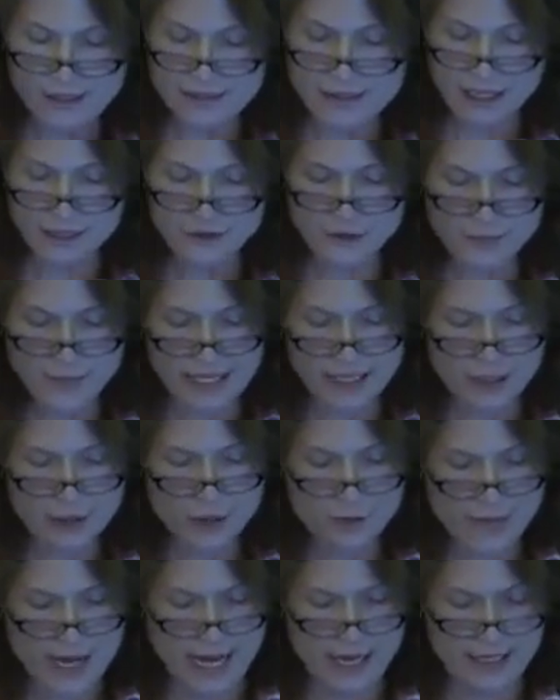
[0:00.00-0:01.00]
Dr. Michael
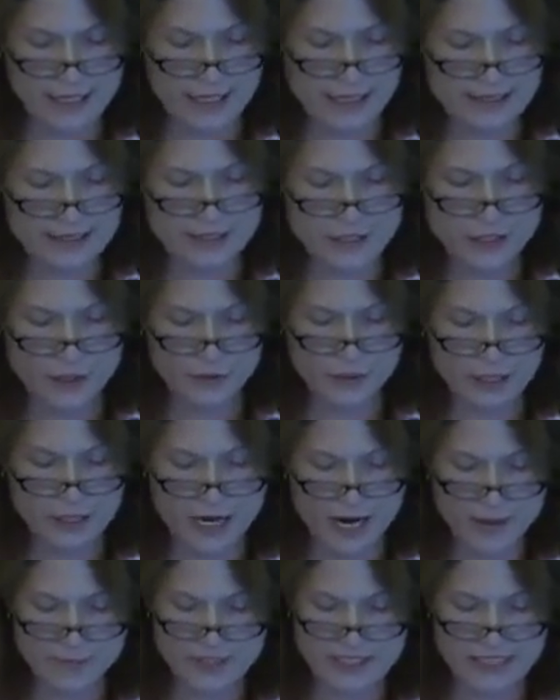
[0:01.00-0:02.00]
O'Malley is a noted
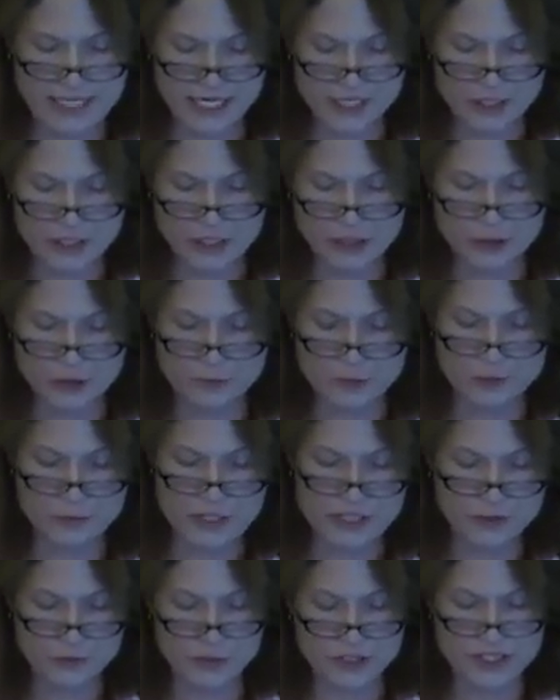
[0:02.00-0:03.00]
compensation and human
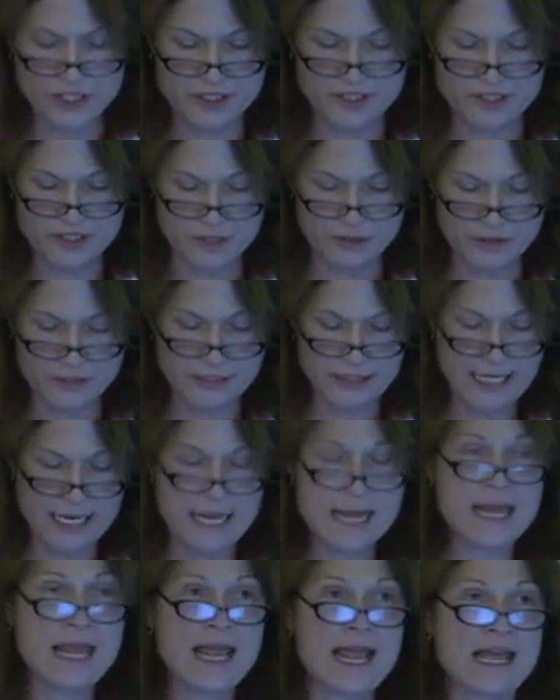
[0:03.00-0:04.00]
resource consultant,
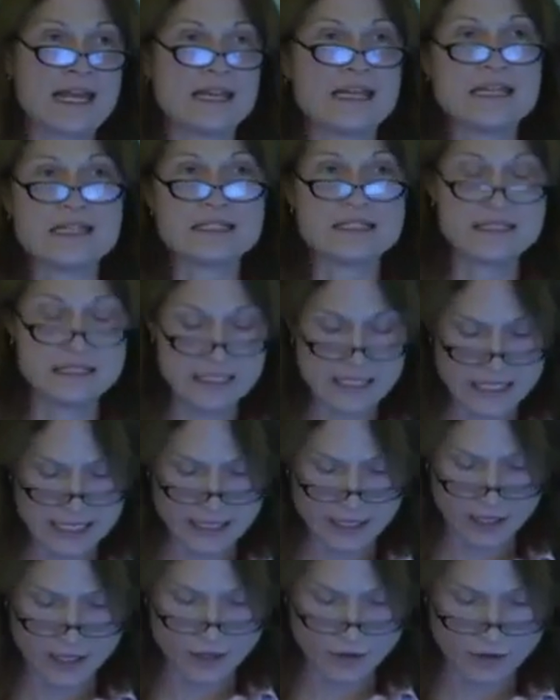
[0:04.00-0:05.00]
and he is
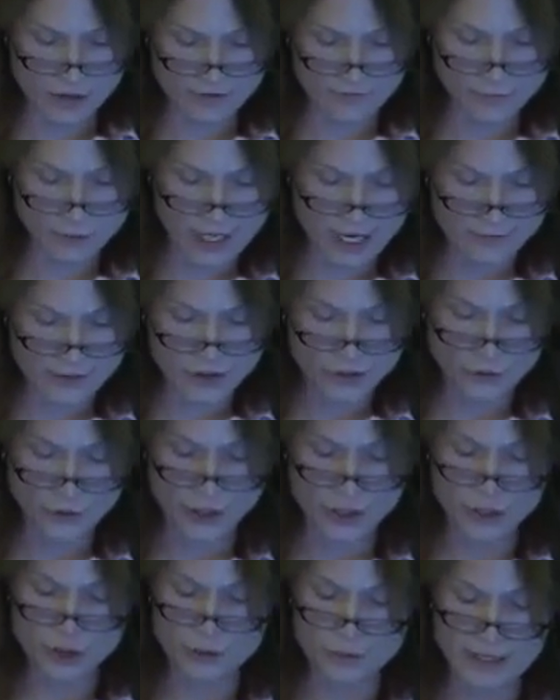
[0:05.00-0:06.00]
CEO of
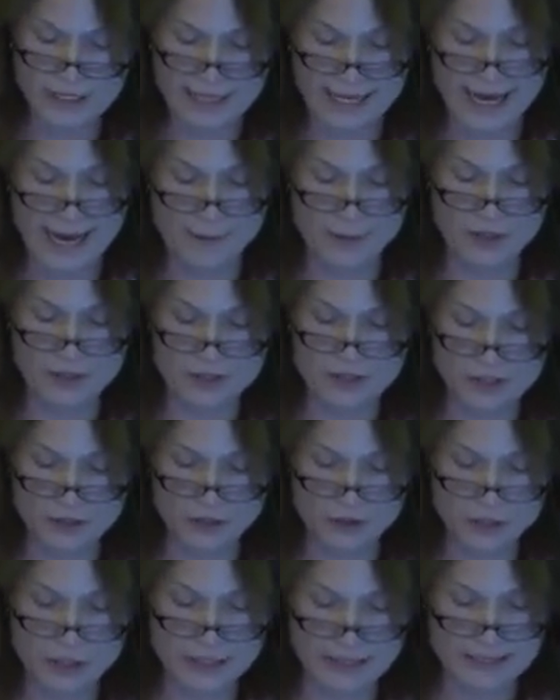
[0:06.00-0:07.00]
Promontory Human Capital
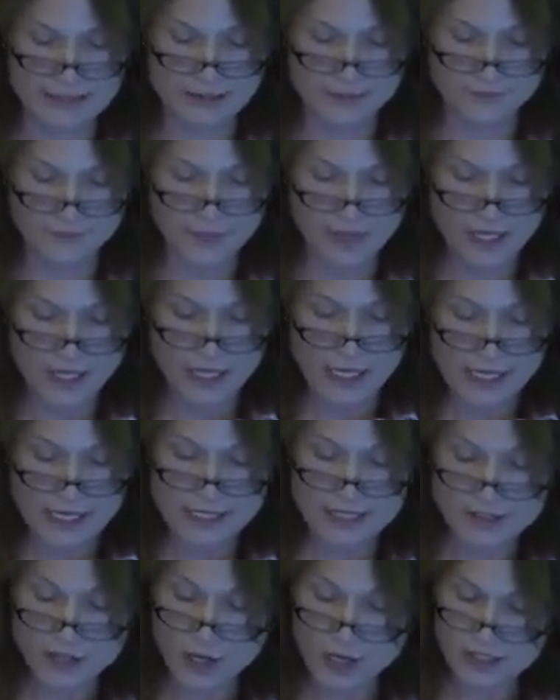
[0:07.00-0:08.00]
Solutions.
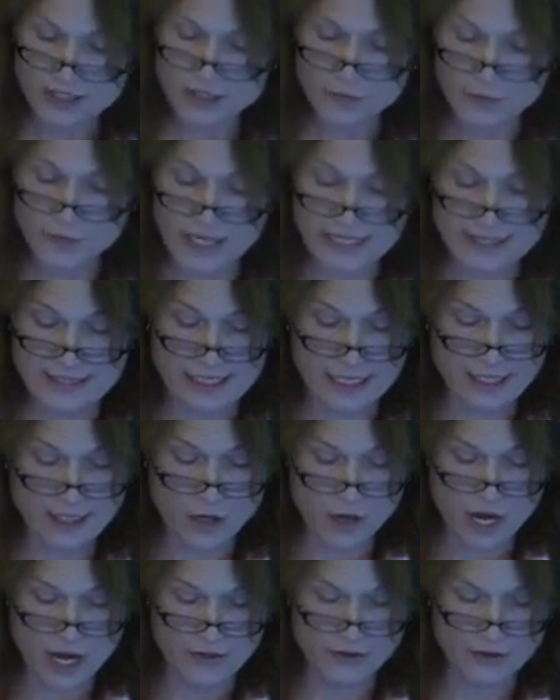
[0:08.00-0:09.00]
He's also a
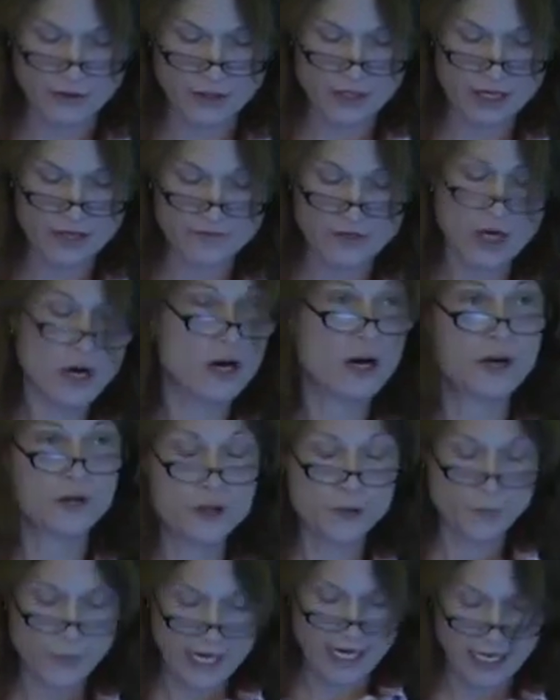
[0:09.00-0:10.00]
best-selling author of Are
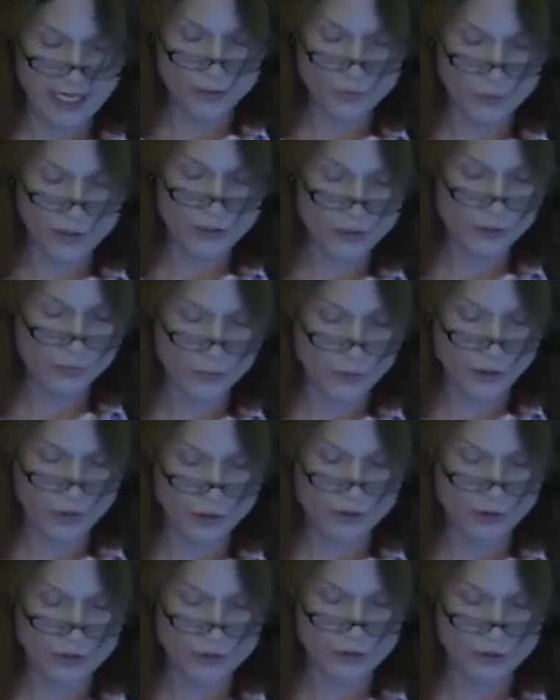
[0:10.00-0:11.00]
You Paid What You're
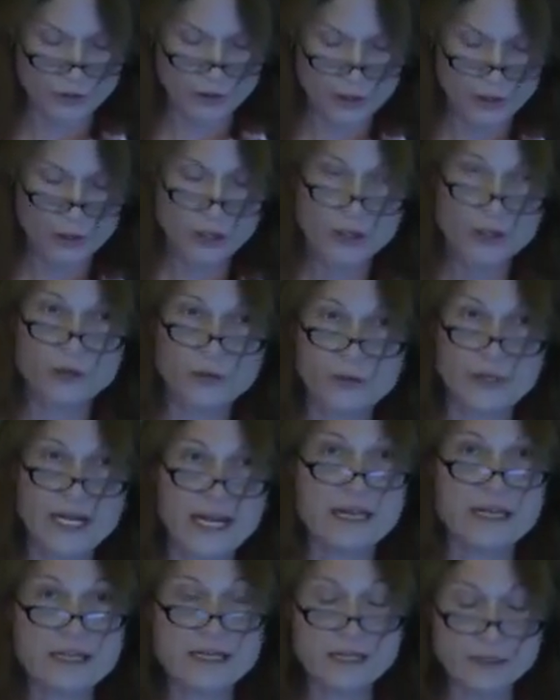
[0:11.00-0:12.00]
Worth,
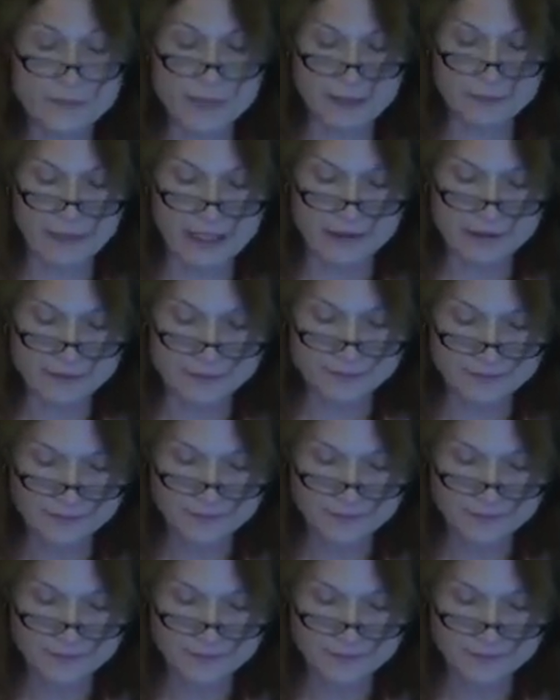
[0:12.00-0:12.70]
Creating Commitment,